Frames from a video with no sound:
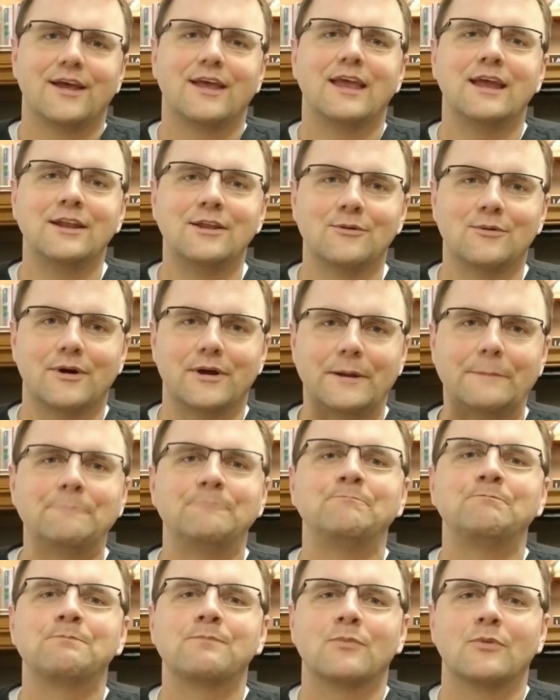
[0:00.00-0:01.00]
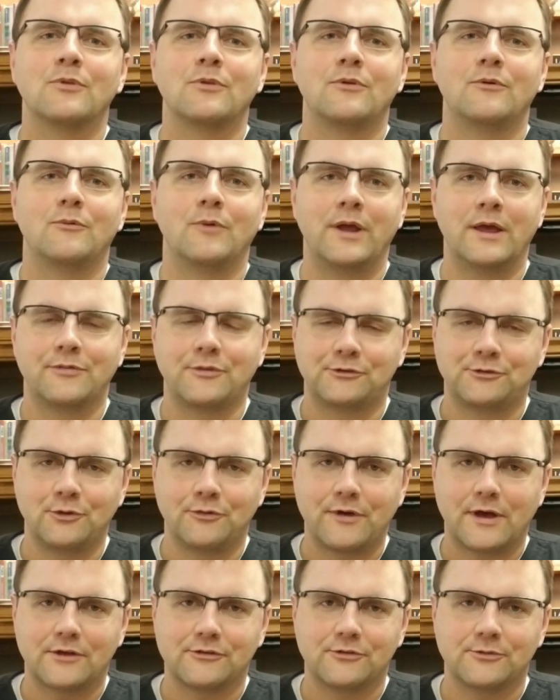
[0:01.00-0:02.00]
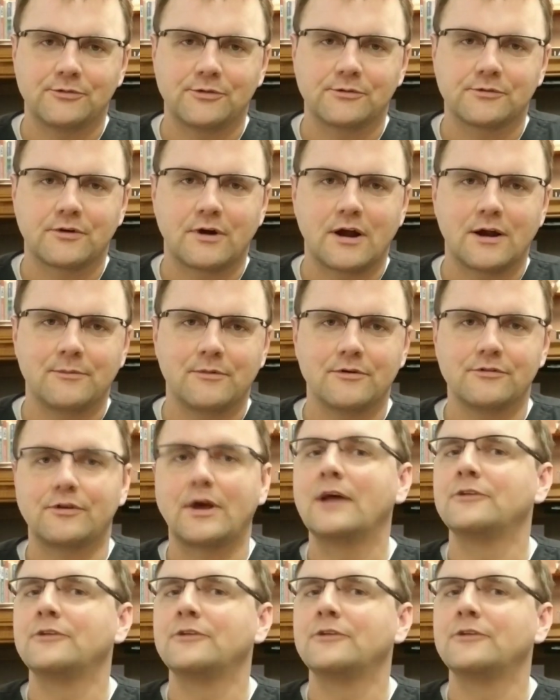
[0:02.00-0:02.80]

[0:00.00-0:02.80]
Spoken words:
Anyway, we hit the 2,000 subscribers.